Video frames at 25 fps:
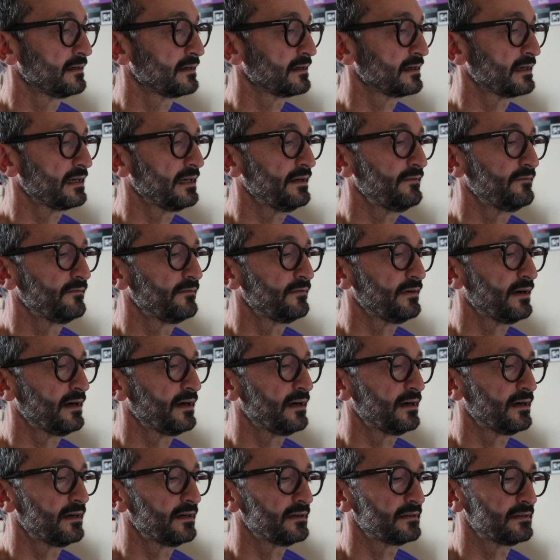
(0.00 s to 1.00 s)

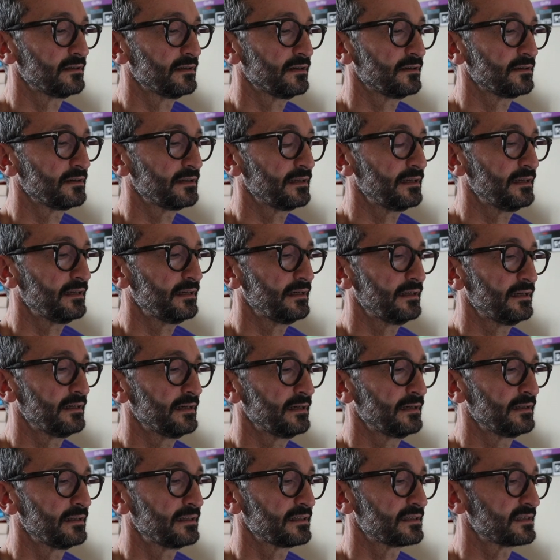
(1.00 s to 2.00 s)
Kinvar, not the
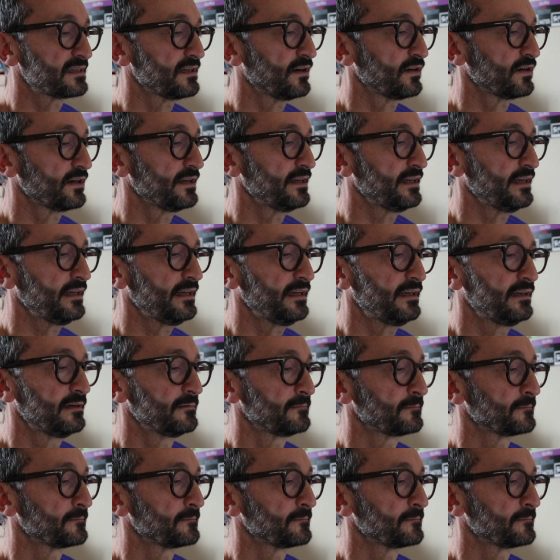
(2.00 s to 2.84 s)
Saucony